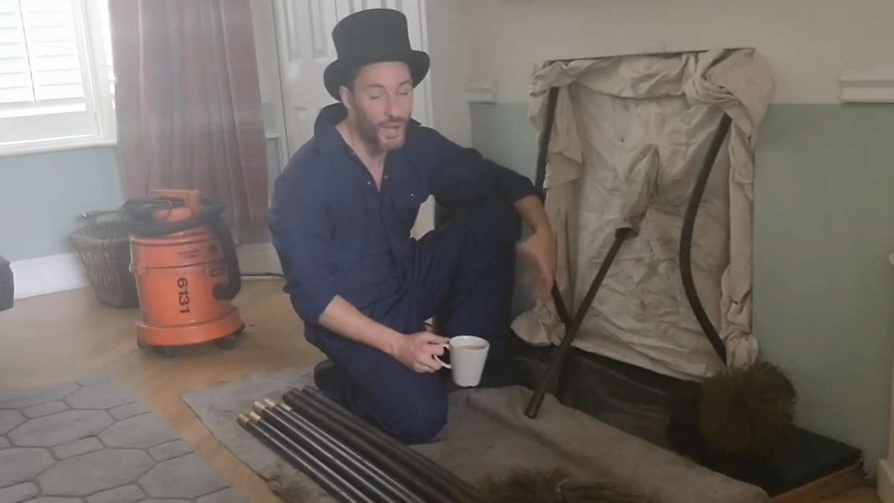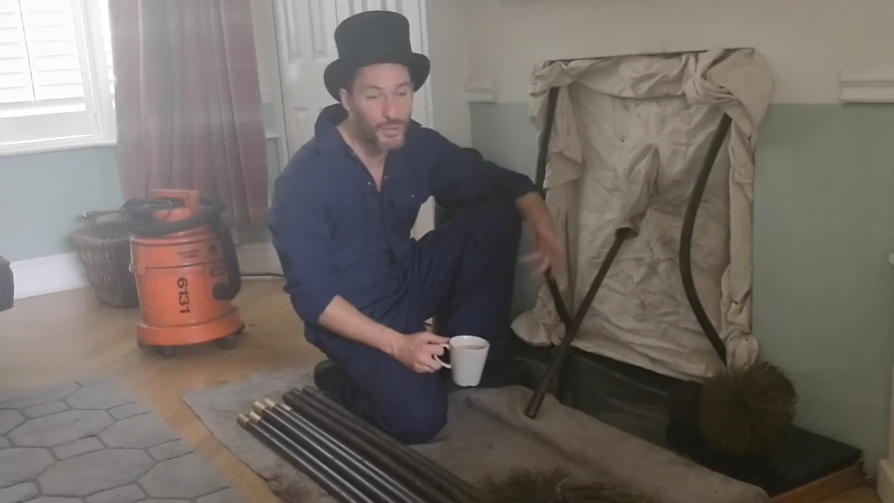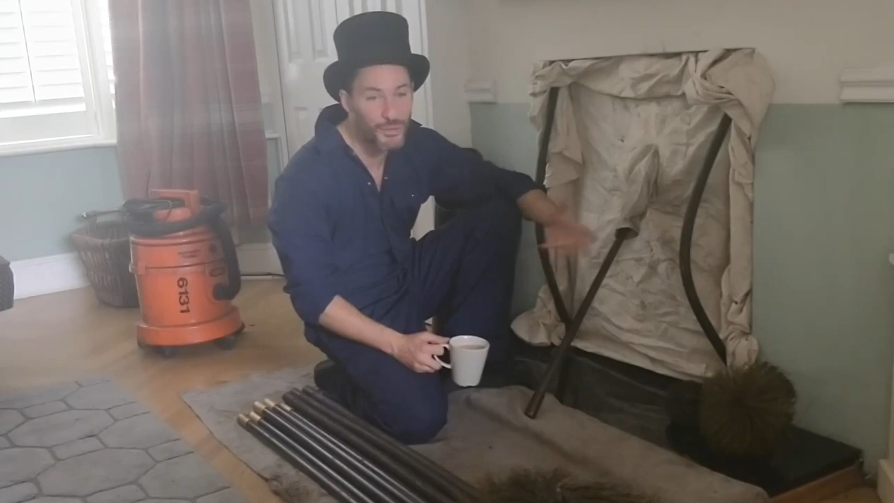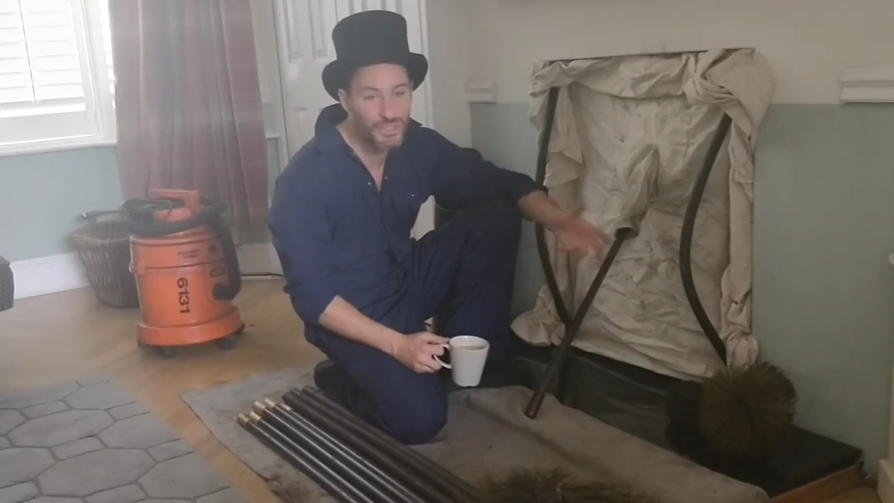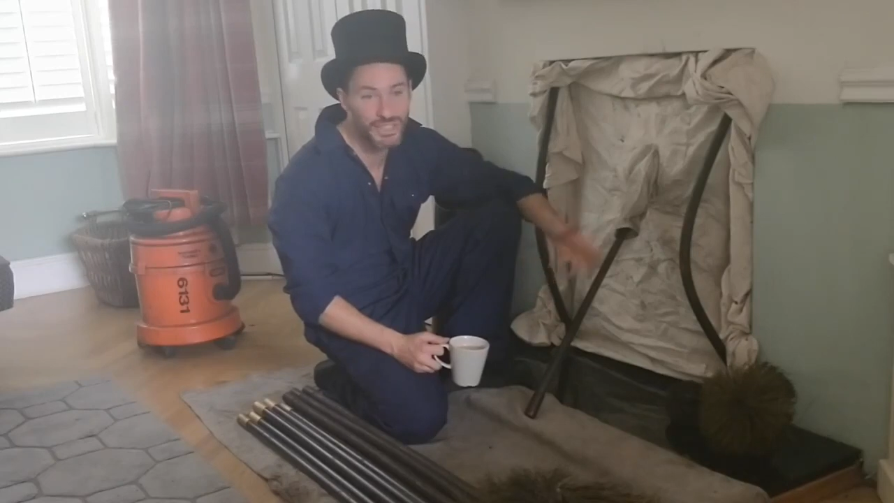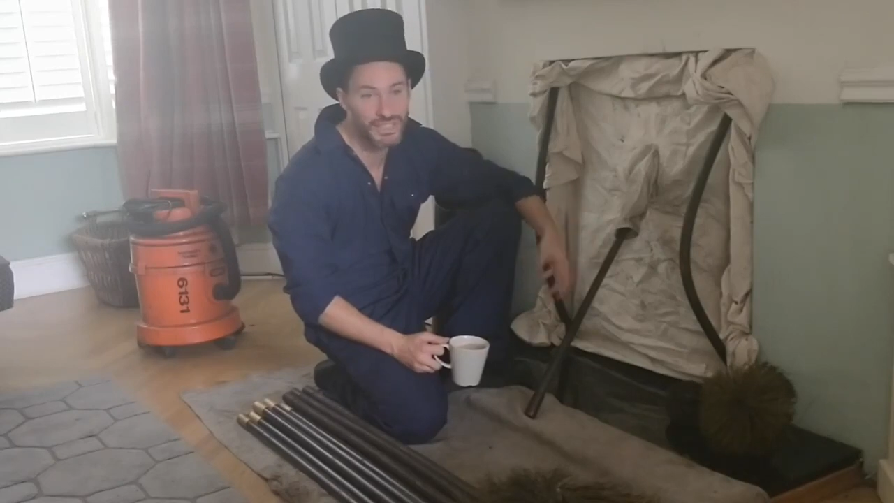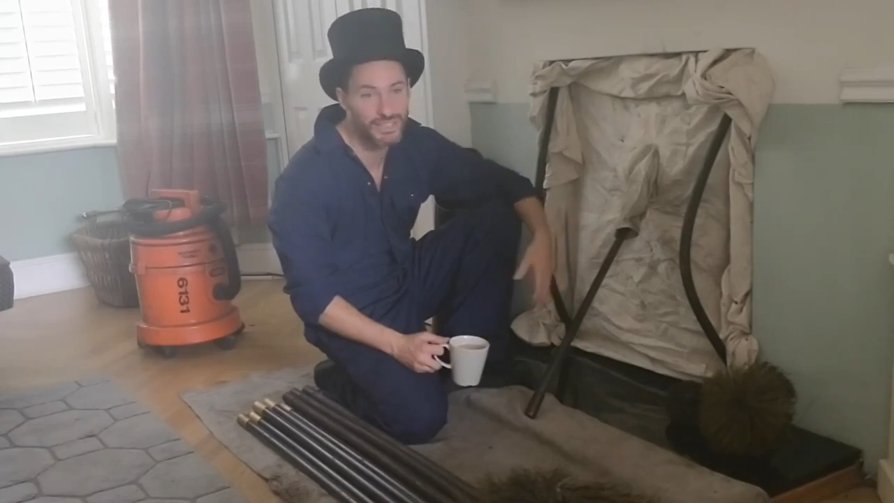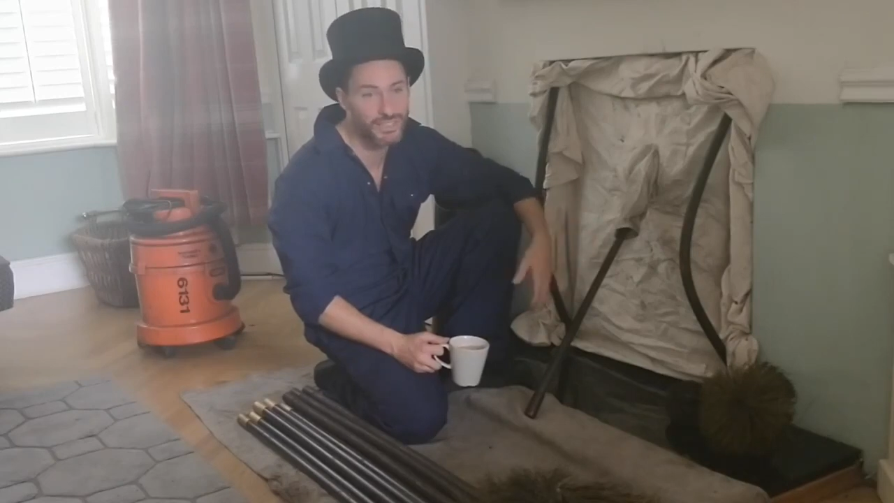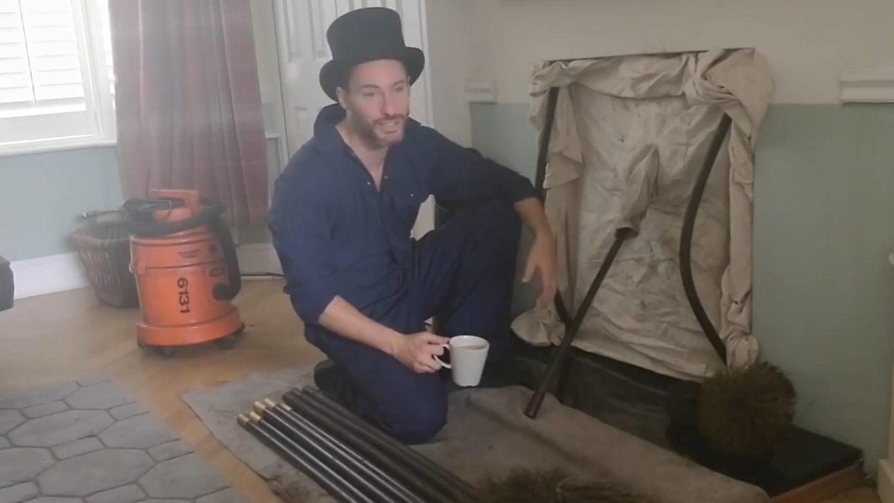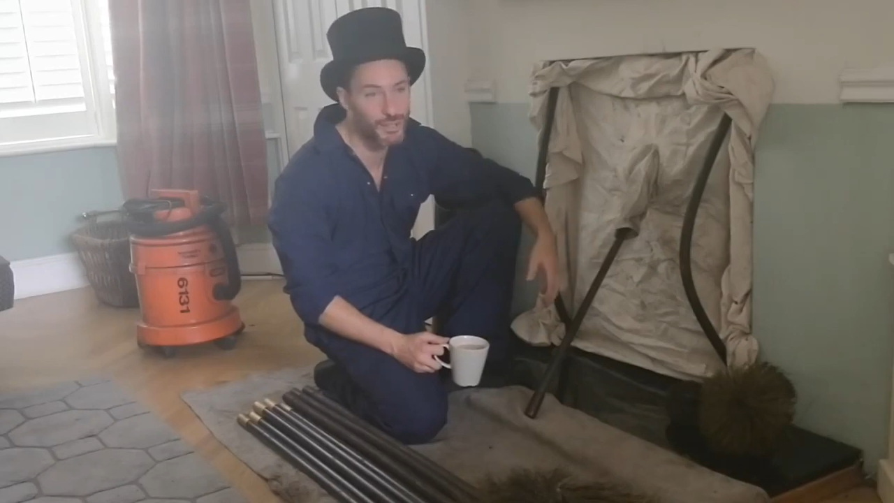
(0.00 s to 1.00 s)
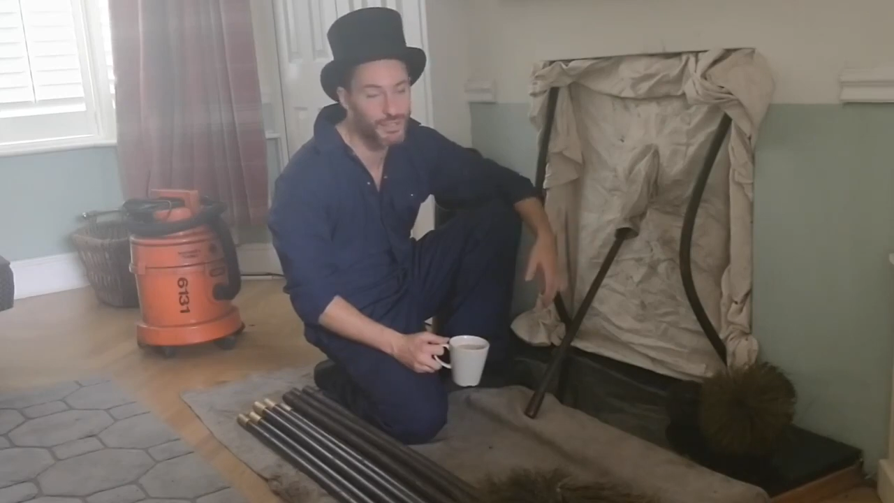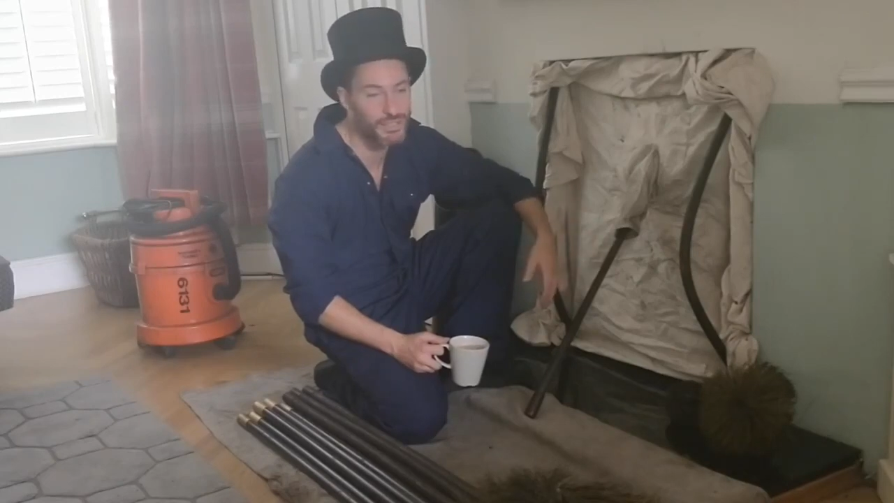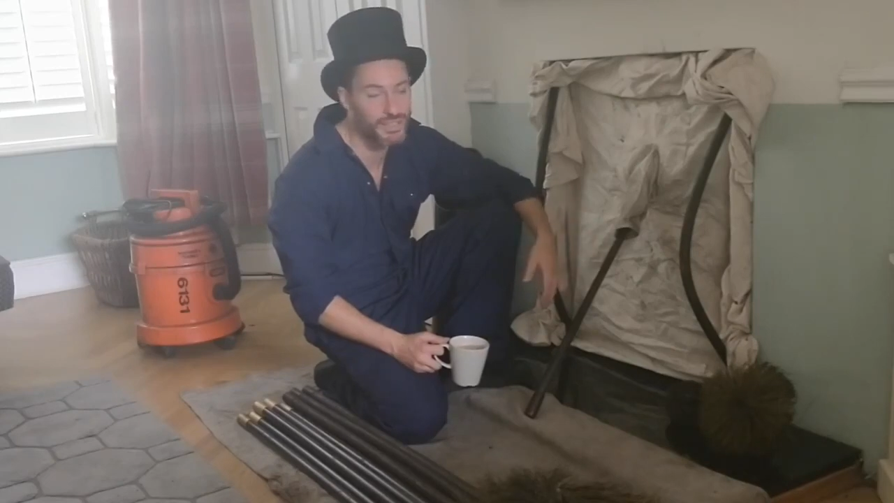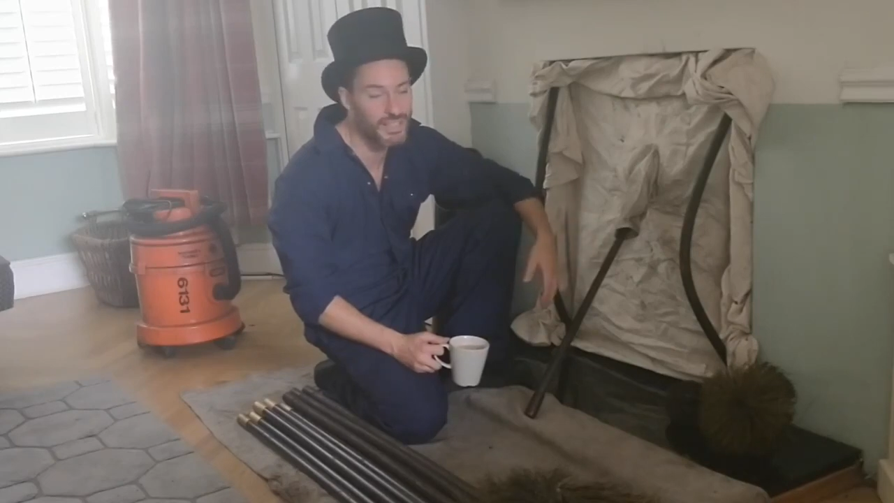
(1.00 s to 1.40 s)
cozy, you know,